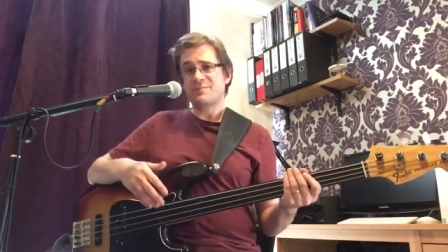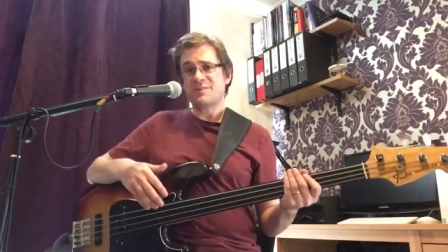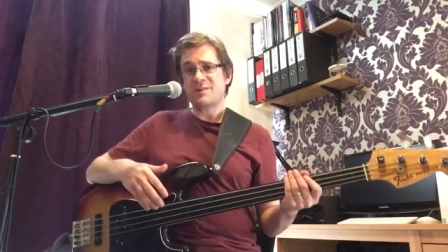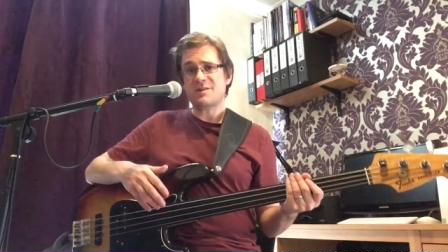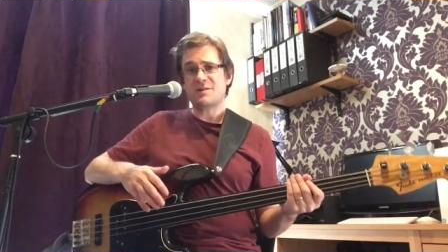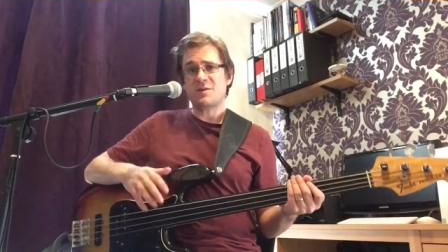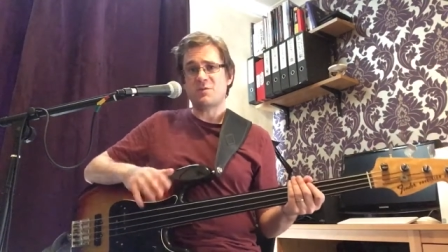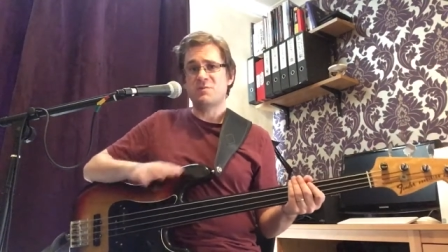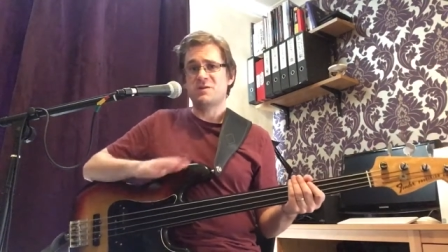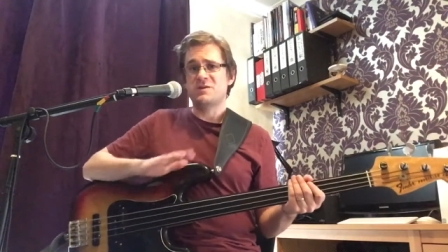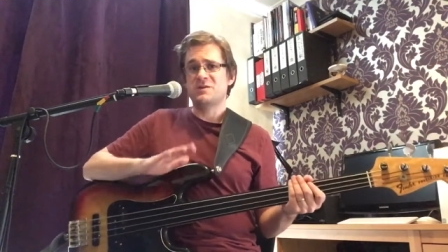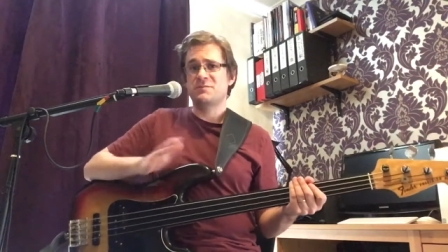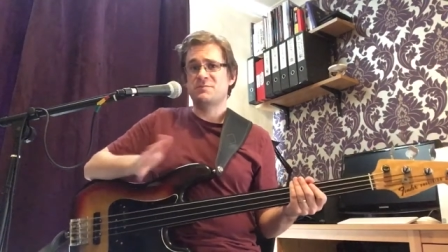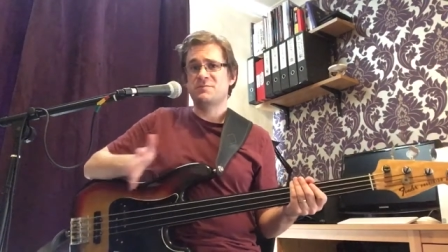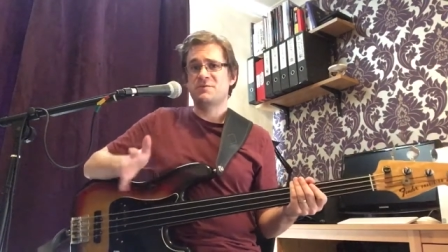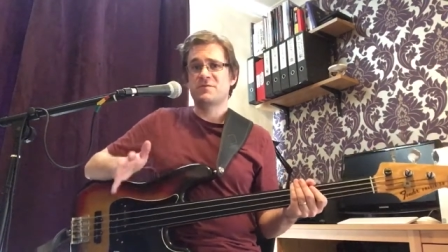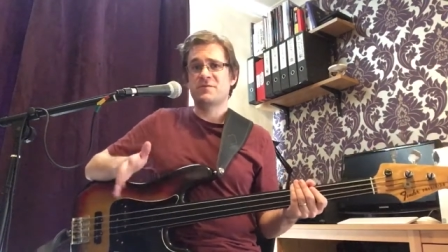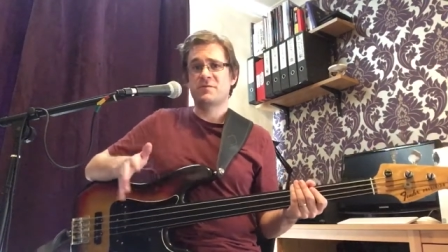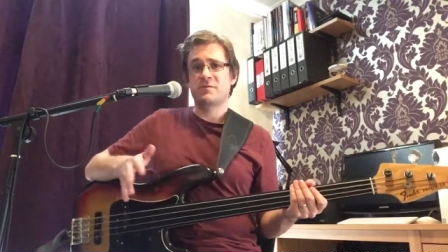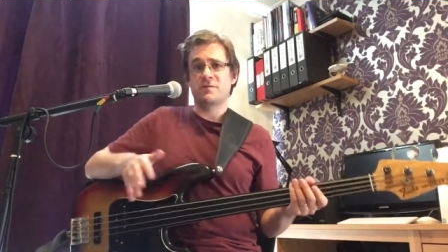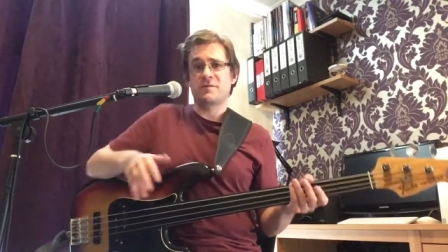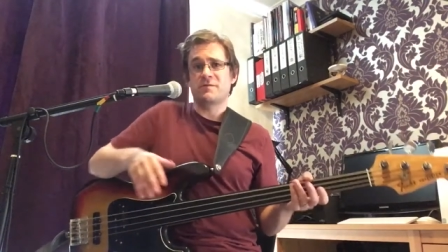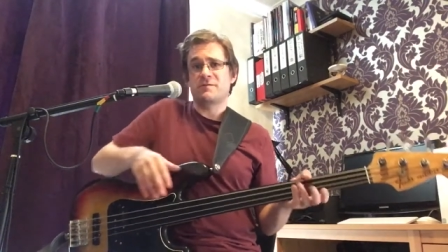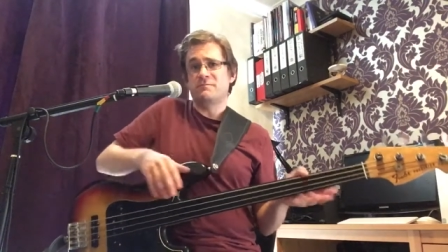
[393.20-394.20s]
which is
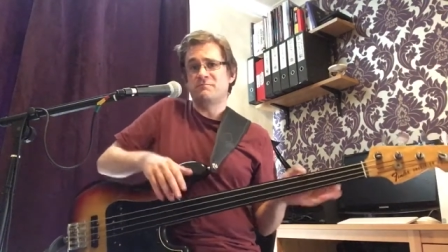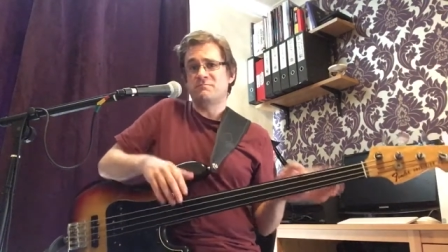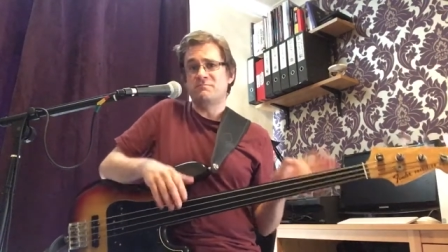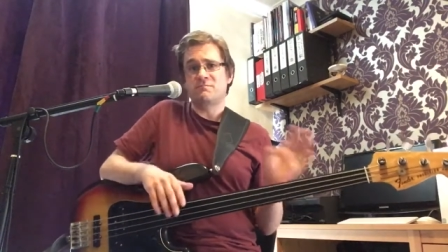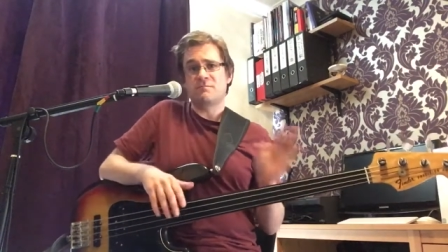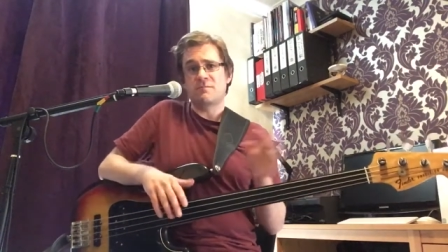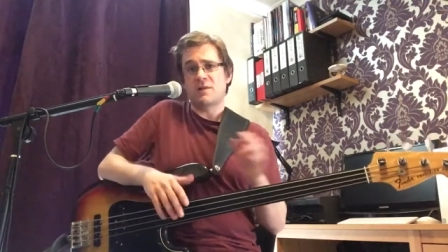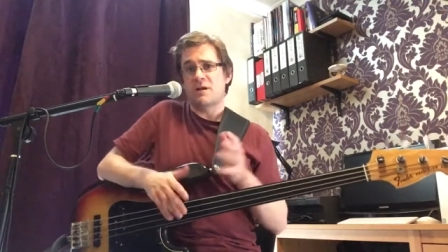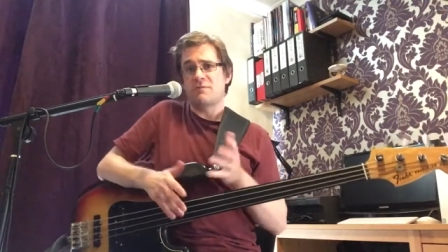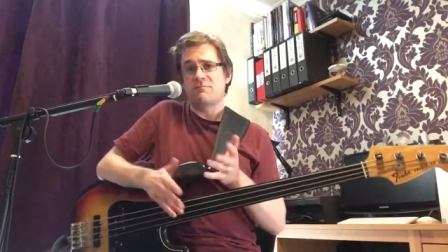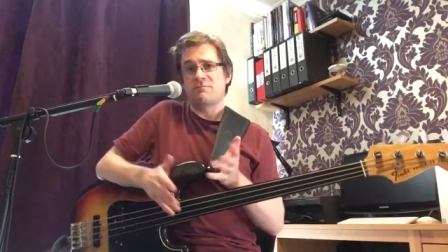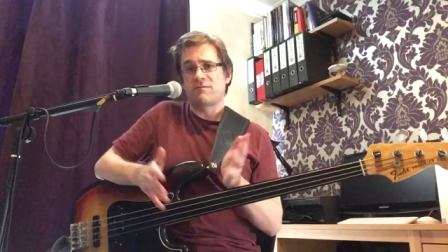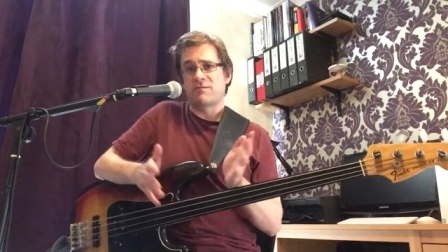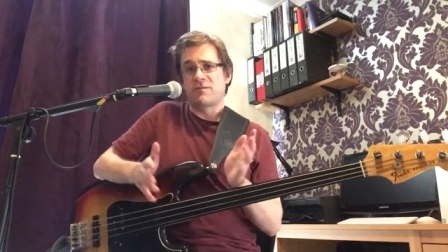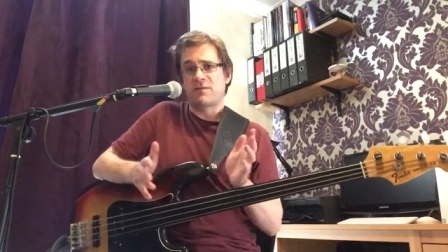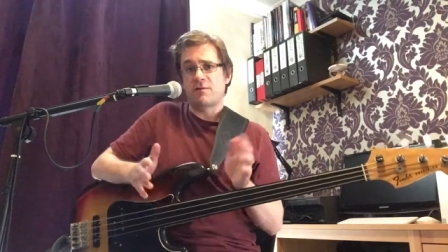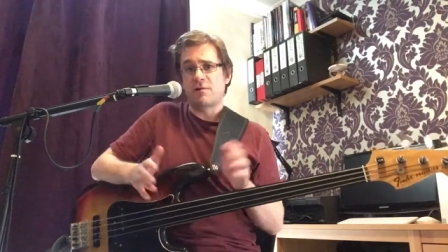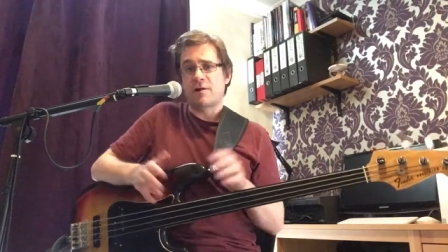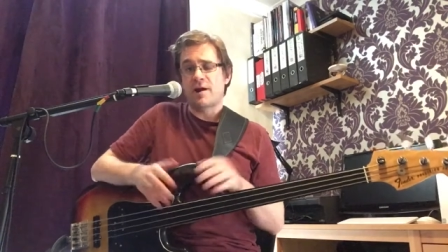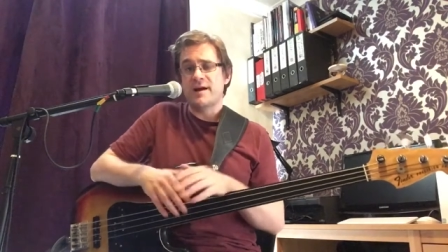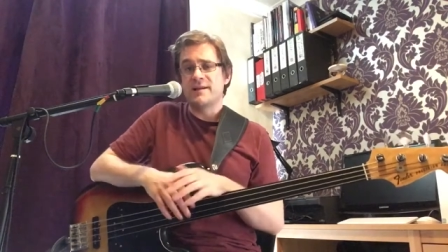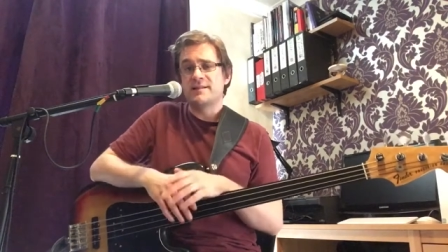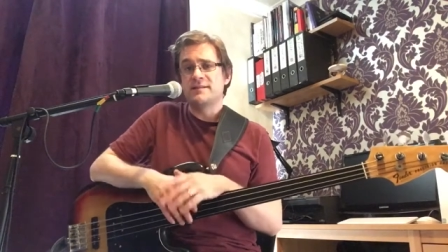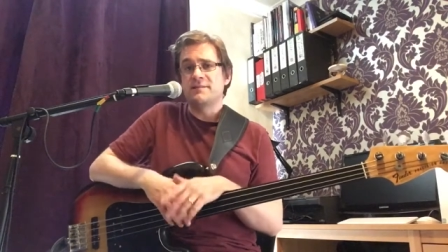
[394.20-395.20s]
for a
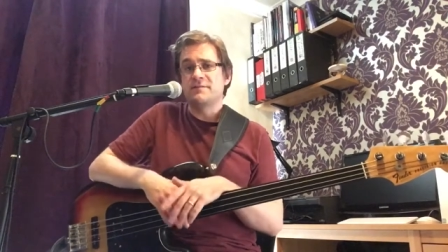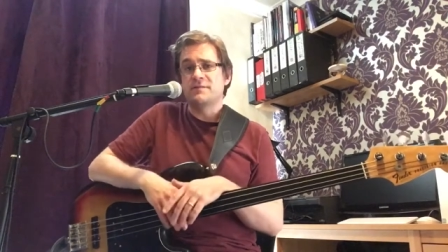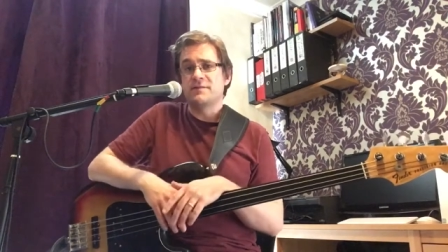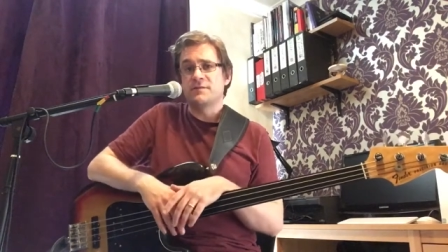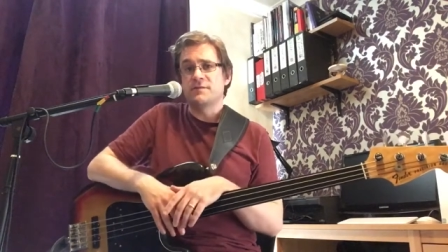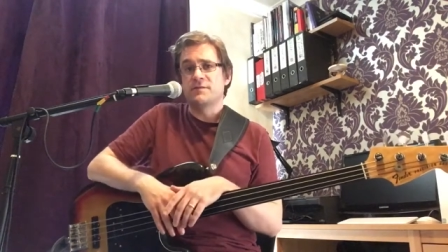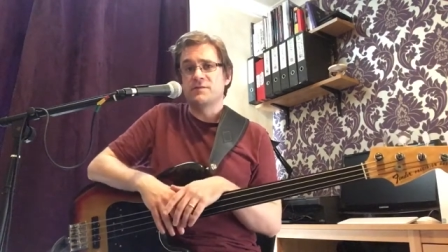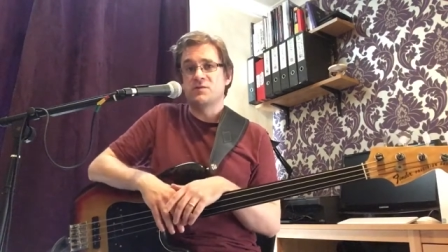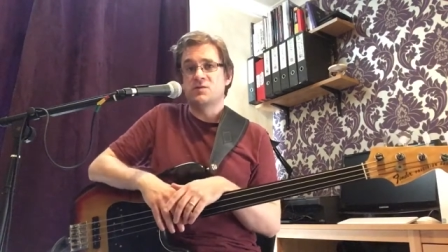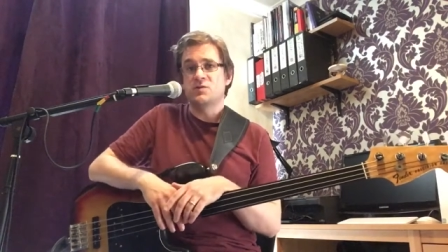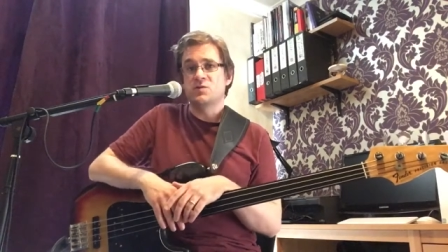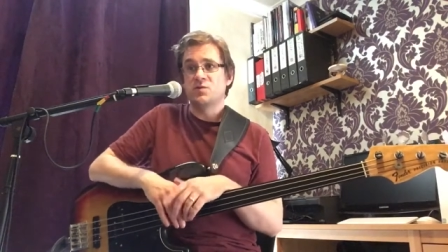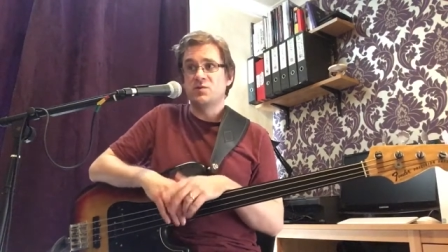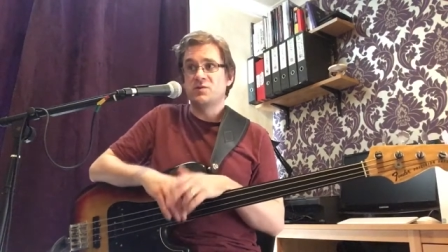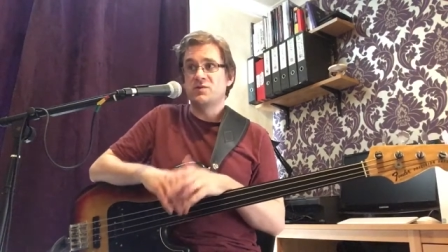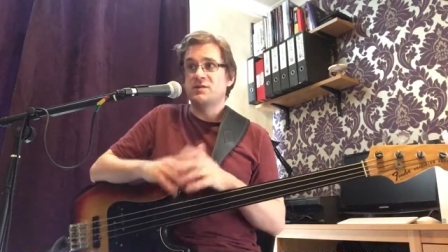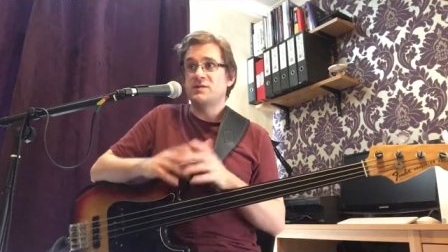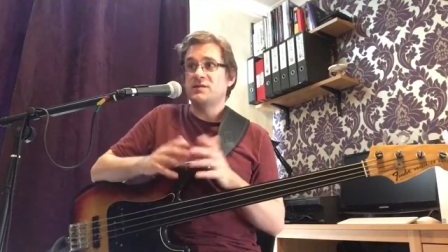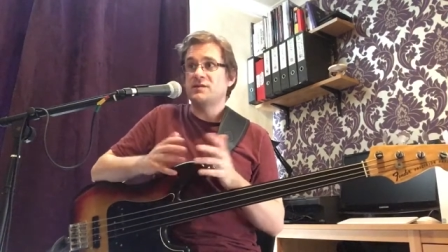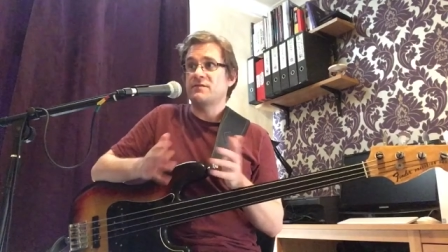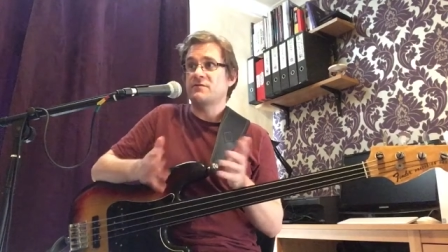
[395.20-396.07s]
variety of different sources.